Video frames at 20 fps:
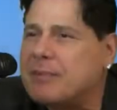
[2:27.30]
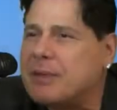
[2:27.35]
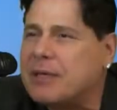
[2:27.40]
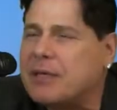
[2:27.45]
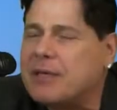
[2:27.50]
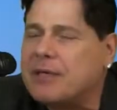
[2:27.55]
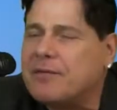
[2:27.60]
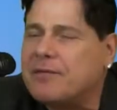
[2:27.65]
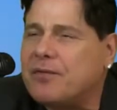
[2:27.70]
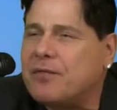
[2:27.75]

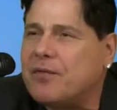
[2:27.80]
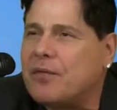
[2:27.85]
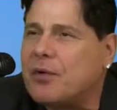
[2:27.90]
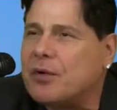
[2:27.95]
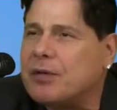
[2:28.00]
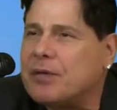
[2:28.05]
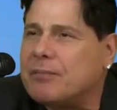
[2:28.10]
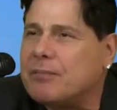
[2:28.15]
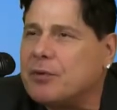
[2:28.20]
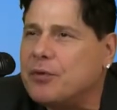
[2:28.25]
Billy,
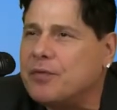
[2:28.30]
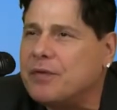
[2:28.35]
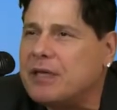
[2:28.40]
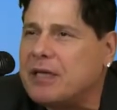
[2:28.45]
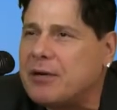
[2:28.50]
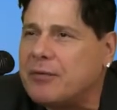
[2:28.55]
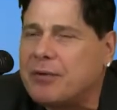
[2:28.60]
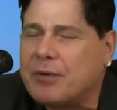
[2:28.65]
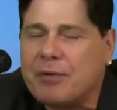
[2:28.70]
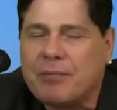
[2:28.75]
for the movie
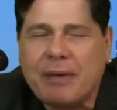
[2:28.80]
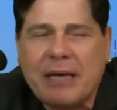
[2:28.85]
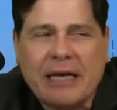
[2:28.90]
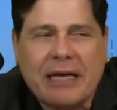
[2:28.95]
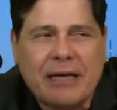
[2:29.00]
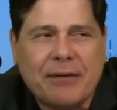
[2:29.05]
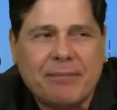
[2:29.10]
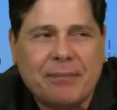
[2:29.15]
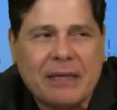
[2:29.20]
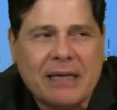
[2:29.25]
that we were
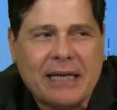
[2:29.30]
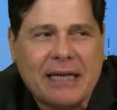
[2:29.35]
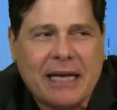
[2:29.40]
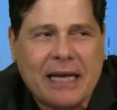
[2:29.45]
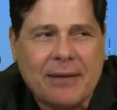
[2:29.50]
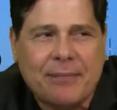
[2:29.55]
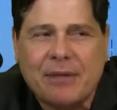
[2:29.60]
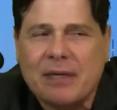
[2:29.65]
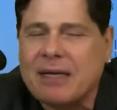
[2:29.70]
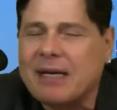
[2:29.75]
making, but it
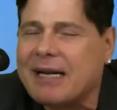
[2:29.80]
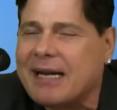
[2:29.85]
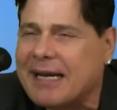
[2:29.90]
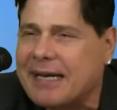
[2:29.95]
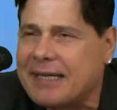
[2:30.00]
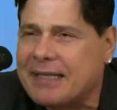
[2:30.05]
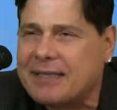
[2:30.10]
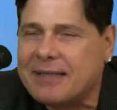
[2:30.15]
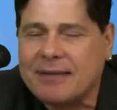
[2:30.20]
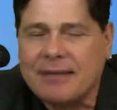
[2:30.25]
came in
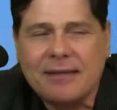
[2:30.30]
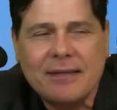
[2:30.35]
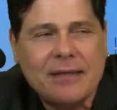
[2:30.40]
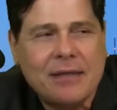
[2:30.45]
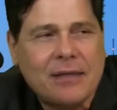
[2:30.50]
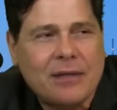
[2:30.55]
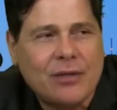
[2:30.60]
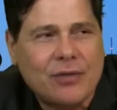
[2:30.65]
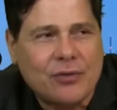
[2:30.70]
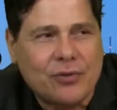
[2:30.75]
late.
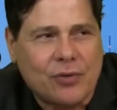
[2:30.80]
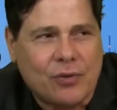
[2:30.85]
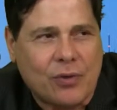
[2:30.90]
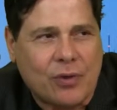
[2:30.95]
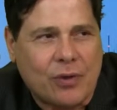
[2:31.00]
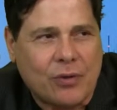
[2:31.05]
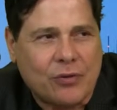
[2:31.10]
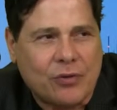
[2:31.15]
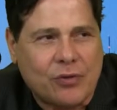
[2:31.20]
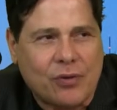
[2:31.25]
Oh,
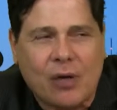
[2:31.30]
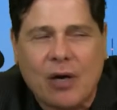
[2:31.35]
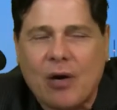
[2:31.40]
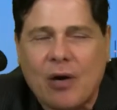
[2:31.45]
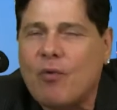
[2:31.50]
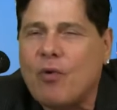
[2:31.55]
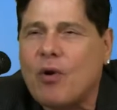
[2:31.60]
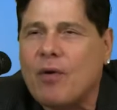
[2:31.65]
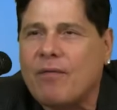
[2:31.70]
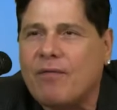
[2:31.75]
so, yeah. So I
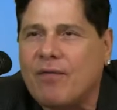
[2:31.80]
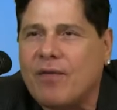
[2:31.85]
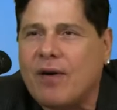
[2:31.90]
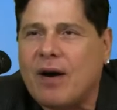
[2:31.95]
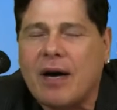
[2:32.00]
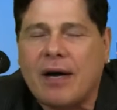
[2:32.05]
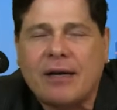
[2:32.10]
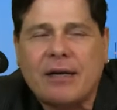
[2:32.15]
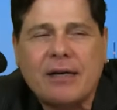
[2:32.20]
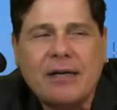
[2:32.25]
wore
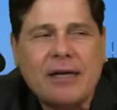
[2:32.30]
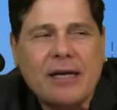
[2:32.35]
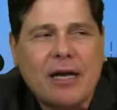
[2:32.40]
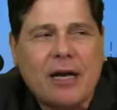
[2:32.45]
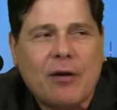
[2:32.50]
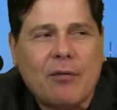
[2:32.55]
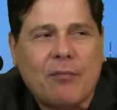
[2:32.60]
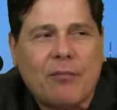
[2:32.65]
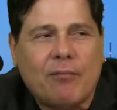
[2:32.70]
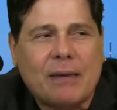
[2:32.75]
Vaughn.
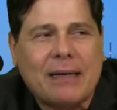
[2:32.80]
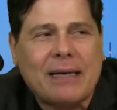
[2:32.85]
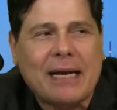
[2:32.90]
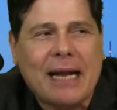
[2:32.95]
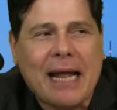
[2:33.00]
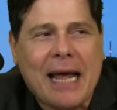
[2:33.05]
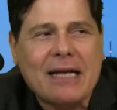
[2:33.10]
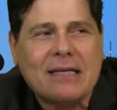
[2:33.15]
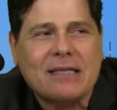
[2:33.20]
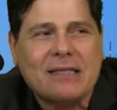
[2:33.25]
But
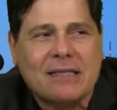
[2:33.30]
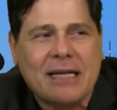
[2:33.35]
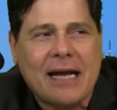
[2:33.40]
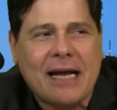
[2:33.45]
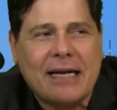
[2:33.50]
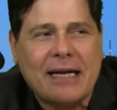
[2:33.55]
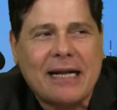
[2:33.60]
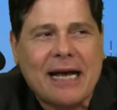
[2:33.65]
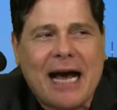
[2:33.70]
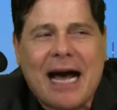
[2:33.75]
last
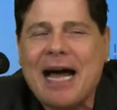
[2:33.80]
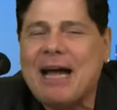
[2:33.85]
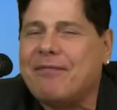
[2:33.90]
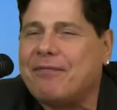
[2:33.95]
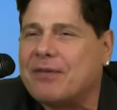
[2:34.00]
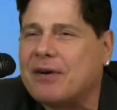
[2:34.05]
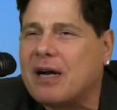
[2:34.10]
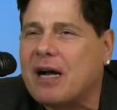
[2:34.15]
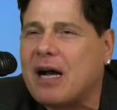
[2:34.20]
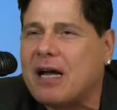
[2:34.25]
night, I
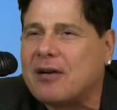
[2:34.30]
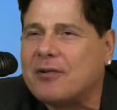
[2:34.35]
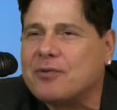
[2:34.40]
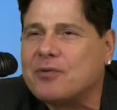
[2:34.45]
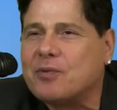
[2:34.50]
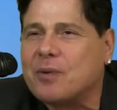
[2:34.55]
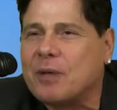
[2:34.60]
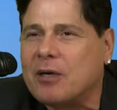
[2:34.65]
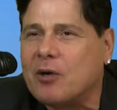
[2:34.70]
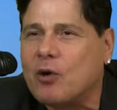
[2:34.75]
forgot I
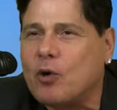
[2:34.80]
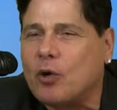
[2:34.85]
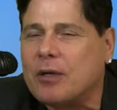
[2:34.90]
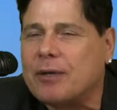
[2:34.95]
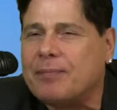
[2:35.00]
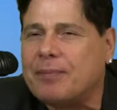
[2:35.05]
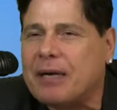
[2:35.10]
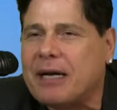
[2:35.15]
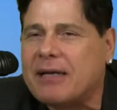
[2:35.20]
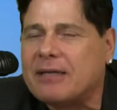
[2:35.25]
was wearing
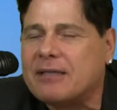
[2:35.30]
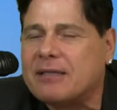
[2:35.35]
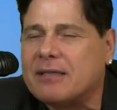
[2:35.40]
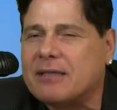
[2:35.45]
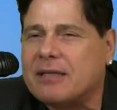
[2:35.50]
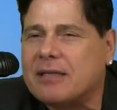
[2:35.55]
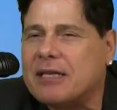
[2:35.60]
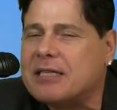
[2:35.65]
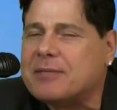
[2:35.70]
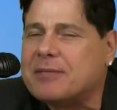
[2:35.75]
goalie
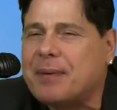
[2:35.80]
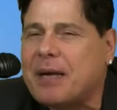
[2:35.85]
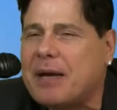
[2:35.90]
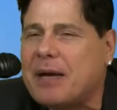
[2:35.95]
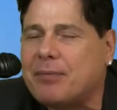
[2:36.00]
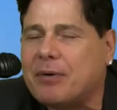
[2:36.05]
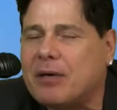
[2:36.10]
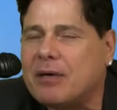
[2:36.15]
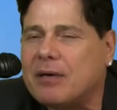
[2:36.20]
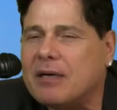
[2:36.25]
pads. It's
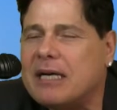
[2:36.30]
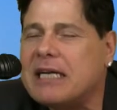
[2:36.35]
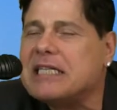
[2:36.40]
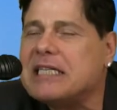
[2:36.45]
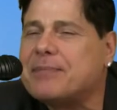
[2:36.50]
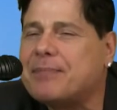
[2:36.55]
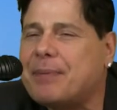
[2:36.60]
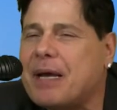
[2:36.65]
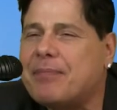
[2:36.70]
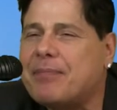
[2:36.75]
paper,
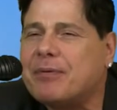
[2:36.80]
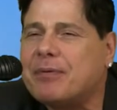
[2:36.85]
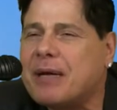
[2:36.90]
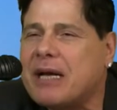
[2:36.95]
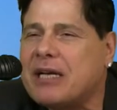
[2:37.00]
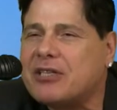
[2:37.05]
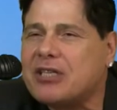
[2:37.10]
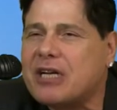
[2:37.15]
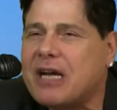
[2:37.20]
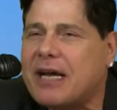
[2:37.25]
it's paper
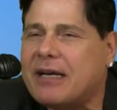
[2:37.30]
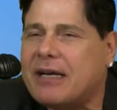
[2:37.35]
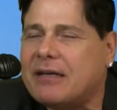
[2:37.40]
mache.